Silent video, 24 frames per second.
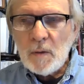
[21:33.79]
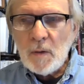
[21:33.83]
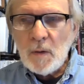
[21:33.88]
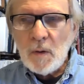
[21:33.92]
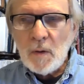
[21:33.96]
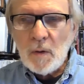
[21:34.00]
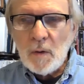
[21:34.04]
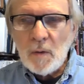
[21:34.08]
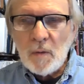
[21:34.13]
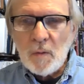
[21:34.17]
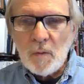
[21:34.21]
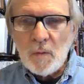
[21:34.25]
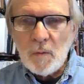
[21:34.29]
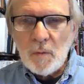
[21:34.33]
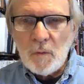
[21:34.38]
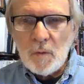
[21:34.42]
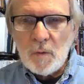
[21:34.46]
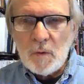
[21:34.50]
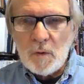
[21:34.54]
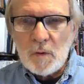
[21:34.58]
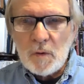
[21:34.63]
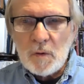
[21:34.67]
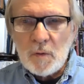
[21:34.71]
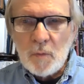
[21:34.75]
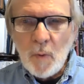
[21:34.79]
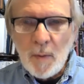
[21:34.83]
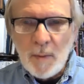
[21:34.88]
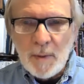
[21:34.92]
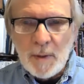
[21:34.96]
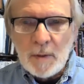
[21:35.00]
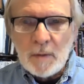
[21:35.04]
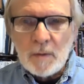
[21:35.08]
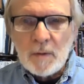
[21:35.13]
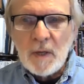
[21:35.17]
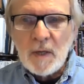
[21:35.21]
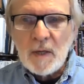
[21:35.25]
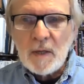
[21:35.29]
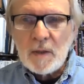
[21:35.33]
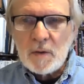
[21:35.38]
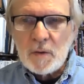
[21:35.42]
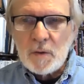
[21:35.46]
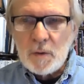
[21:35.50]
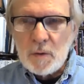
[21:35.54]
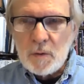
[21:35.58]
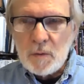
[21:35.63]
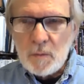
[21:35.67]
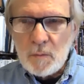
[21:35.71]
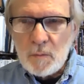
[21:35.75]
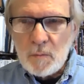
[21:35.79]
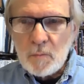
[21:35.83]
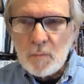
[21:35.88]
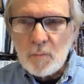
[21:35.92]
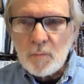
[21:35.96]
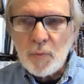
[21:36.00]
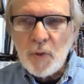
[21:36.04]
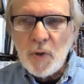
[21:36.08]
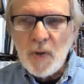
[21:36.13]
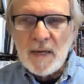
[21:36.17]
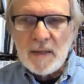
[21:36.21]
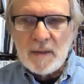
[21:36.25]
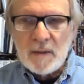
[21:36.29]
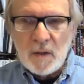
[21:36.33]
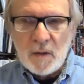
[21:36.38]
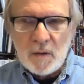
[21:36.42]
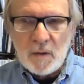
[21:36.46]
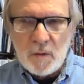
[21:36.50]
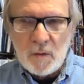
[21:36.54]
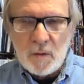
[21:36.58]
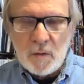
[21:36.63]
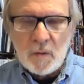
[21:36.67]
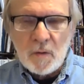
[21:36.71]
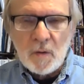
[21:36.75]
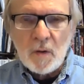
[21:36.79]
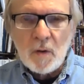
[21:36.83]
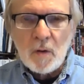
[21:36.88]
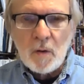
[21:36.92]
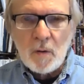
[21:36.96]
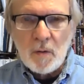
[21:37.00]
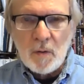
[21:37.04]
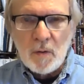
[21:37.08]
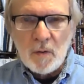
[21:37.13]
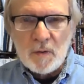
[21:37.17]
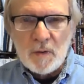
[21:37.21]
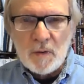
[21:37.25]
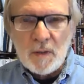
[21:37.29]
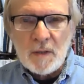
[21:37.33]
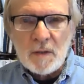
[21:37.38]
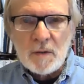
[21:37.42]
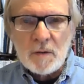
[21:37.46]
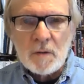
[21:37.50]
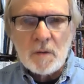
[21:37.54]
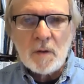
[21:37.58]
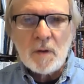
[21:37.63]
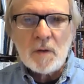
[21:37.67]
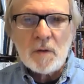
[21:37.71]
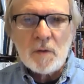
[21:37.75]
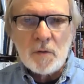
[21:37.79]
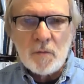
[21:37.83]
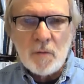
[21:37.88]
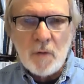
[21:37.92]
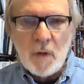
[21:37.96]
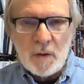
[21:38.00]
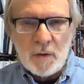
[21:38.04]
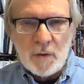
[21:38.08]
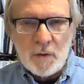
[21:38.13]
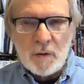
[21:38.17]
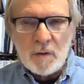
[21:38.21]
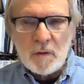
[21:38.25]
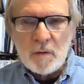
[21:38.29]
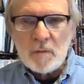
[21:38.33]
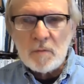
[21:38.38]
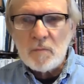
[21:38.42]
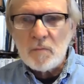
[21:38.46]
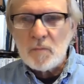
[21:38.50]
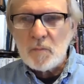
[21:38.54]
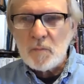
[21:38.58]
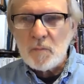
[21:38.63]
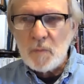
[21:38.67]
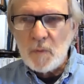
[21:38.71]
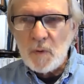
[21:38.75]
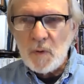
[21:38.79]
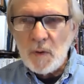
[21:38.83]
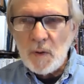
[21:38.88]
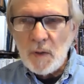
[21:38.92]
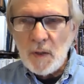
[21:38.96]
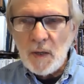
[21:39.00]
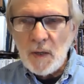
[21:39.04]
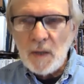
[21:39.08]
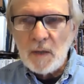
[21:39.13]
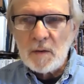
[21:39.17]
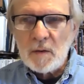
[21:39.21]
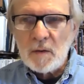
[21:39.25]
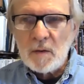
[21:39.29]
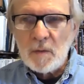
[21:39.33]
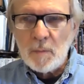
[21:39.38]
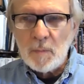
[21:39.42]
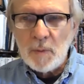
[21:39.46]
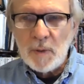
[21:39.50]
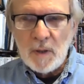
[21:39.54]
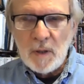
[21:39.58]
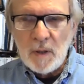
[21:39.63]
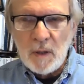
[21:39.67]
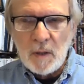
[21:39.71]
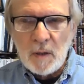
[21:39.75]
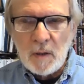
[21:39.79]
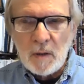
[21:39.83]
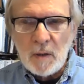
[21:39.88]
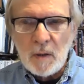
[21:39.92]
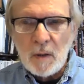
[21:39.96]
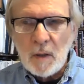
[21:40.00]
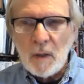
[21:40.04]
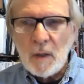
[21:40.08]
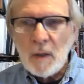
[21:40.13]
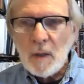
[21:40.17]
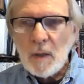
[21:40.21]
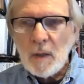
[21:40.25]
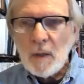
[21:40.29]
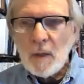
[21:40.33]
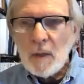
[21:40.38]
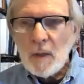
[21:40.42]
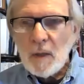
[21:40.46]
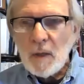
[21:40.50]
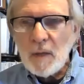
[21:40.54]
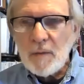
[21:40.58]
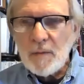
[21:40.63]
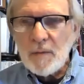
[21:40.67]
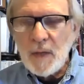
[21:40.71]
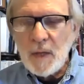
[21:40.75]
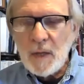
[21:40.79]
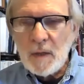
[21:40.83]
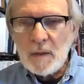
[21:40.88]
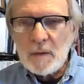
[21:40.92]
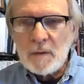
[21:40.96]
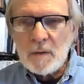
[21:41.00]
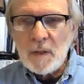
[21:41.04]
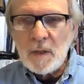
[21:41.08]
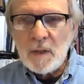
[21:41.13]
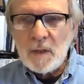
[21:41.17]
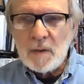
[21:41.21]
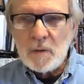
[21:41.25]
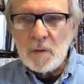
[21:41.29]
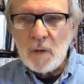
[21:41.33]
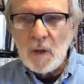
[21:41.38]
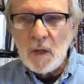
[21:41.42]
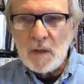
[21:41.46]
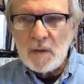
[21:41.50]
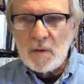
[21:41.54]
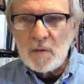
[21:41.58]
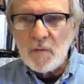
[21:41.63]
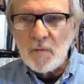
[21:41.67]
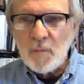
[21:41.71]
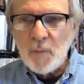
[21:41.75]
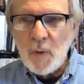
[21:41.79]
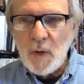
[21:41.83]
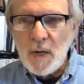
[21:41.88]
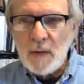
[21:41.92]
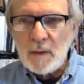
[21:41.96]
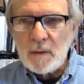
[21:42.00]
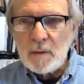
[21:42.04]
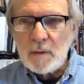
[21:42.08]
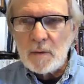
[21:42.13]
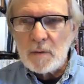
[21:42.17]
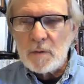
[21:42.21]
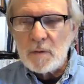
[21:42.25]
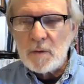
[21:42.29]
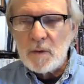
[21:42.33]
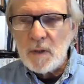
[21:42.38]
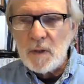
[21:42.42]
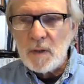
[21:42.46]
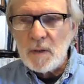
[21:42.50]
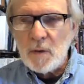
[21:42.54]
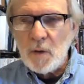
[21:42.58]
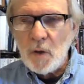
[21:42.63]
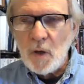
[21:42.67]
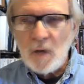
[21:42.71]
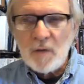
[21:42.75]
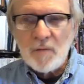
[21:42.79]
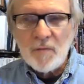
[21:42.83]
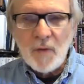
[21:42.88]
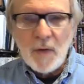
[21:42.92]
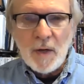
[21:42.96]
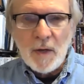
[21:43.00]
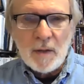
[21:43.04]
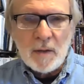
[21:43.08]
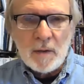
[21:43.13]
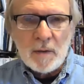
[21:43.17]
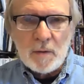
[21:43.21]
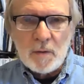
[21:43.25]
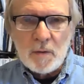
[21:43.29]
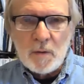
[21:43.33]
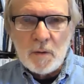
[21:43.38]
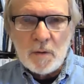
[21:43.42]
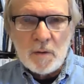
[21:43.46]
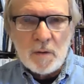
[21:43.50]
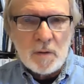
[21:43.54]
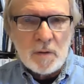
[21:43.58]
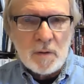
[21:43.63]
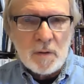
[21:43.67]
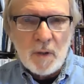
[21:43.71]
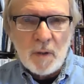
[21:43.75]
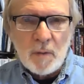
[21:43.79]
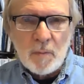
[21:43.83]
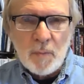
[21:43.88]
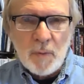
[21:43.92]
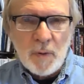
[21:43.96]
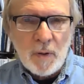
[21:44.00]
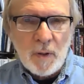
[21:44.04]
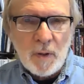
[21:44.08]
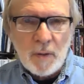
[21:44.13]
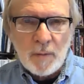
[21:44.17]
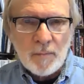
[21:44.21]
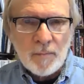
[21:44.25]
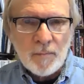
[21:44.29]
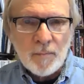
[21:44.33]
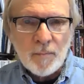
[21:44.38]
uh, swimming takes practice, you know, it takes instruction at the beginning, and then it takes lots of practice. And nonviolence is the same thing.